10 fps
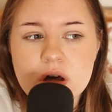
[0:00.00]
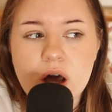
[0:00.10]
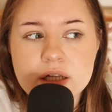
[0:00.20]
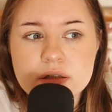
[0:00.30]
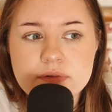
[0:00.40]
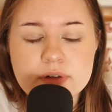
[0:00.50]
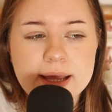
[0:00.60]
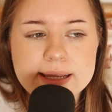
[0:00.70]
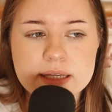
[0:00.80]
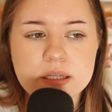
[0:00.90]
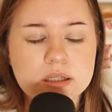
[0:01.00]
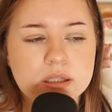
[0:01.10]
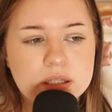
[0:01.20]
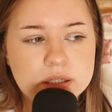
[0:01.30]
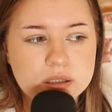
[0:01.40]
kind of like
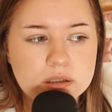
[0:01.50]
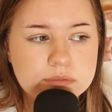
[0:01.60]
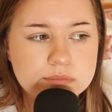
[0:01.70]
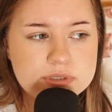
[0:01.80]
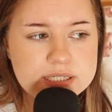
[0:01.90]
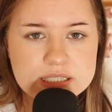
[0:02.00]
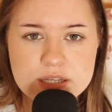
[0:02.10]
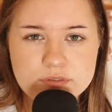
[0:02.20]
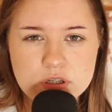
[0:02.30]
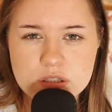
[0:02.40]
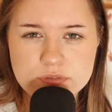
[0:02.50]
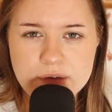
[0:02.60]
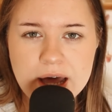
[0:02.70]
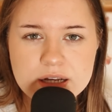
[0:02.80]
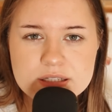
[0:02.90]
significant
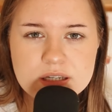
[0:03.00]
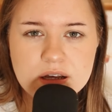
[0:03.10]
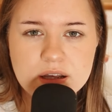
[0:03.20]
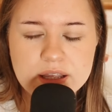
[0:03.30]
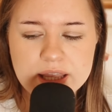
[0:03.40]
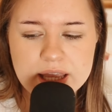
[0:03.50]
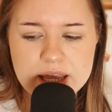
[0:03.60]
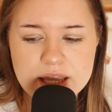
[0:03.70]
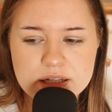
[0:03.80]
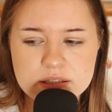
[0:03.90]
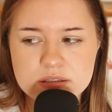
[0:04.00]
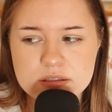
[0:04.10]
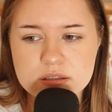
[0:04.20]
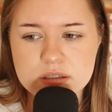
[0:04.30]
factor in,